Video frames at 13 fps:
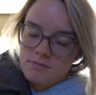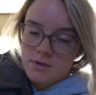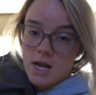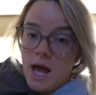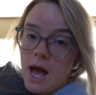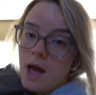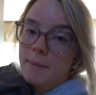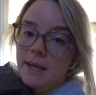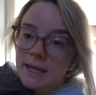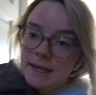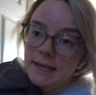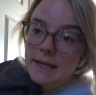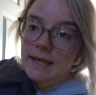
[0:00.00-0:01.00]
Not
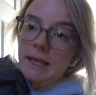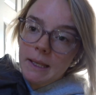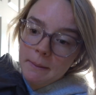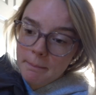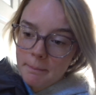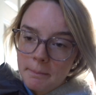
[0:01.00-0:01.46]
me.